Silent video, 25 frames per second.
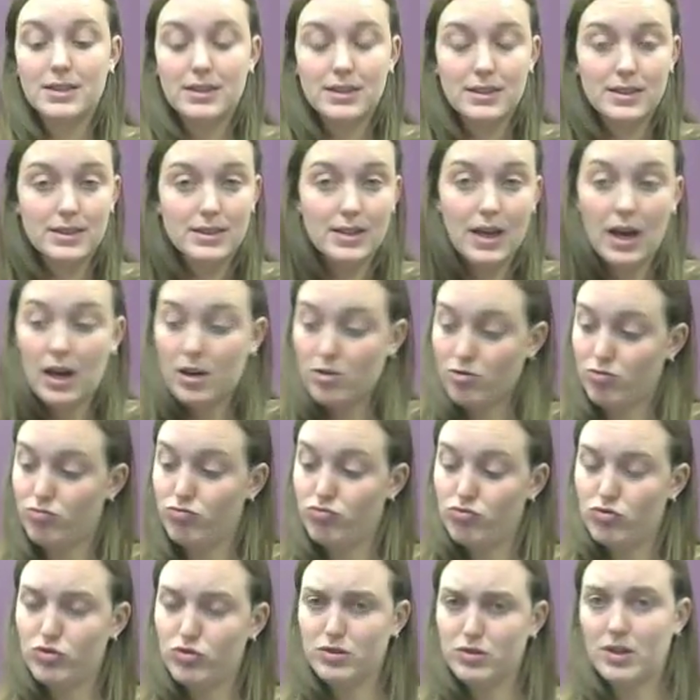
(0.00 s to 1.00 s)
Well, some of
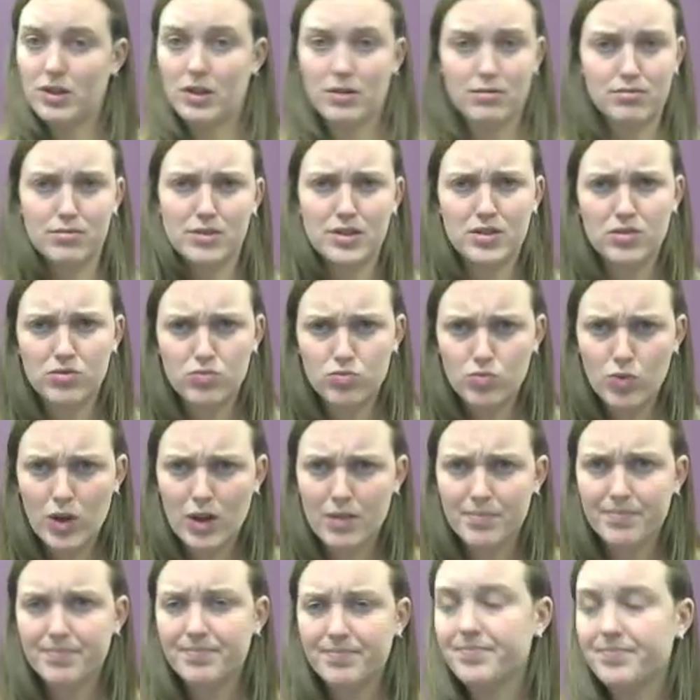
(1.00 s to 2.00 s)
the segments will be
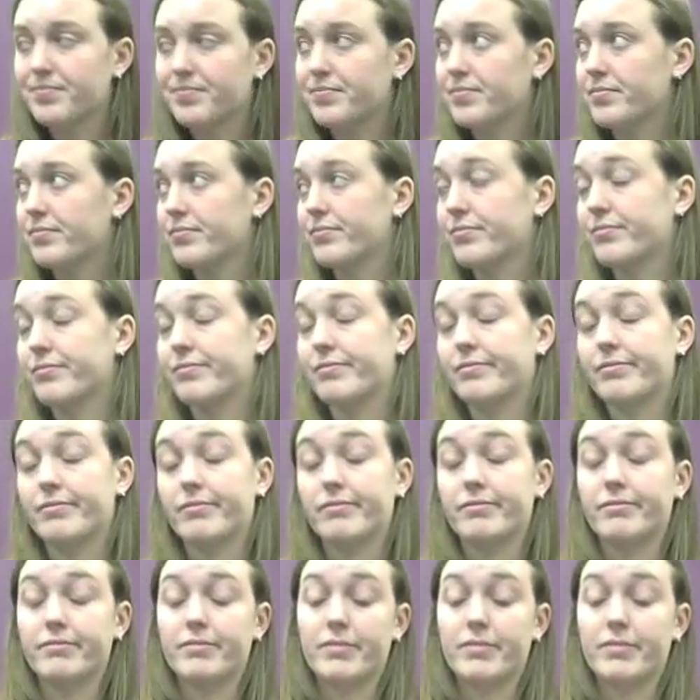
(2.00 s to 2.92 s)
only 1 inch.